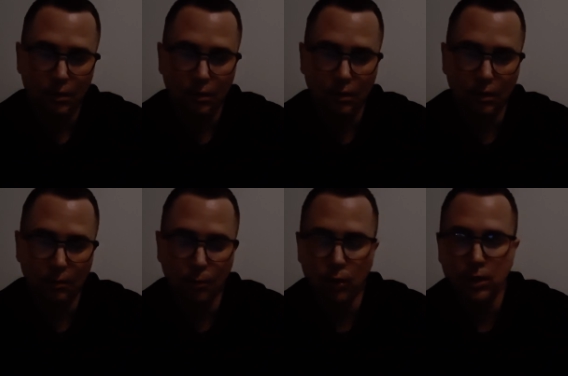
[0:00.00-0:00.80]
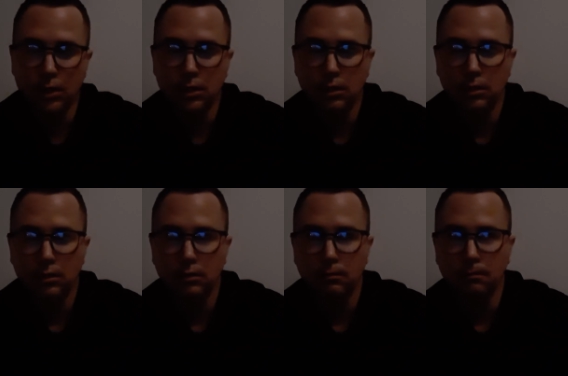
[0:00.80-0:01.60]
uh,
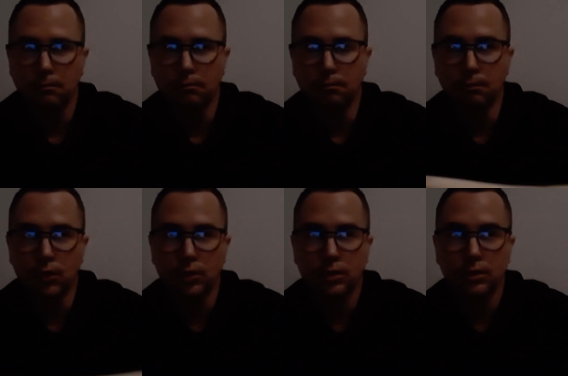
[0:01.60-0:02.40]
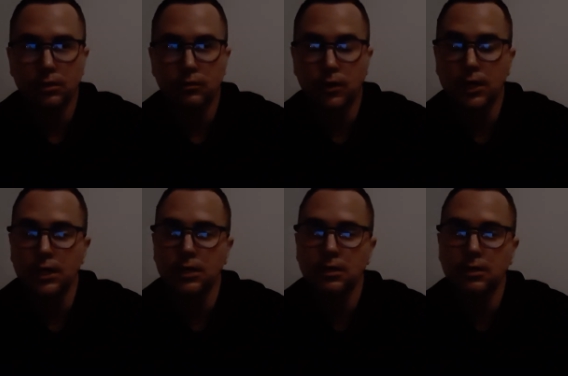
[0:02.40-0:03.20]
pre-book
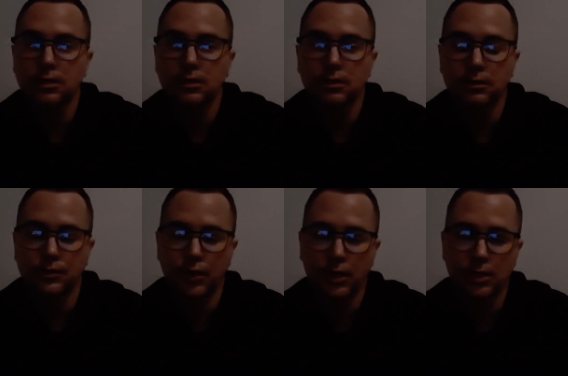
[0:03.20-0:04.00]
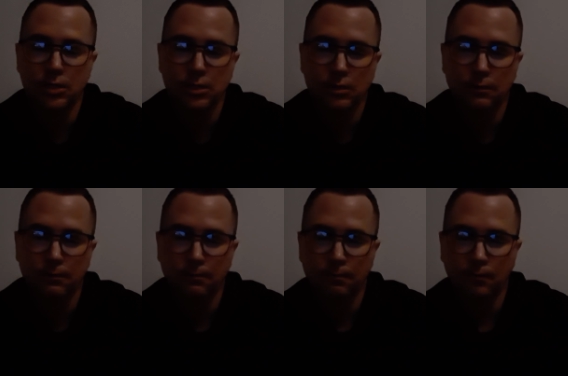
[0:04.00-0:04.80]
writing stage.
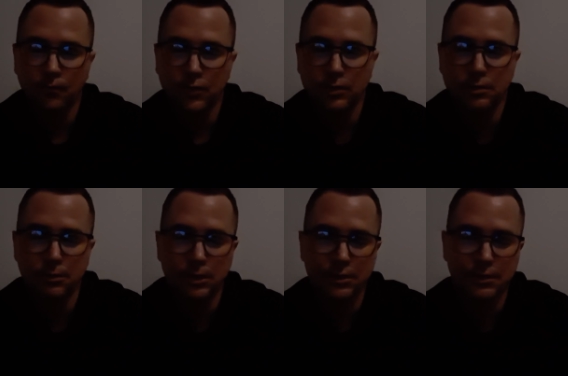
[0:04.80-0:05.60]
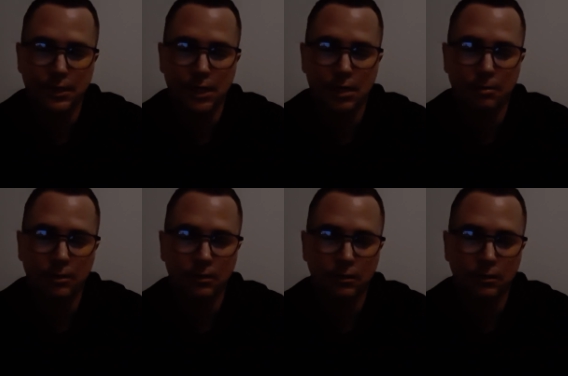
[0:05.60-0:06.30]
Just some things that happen.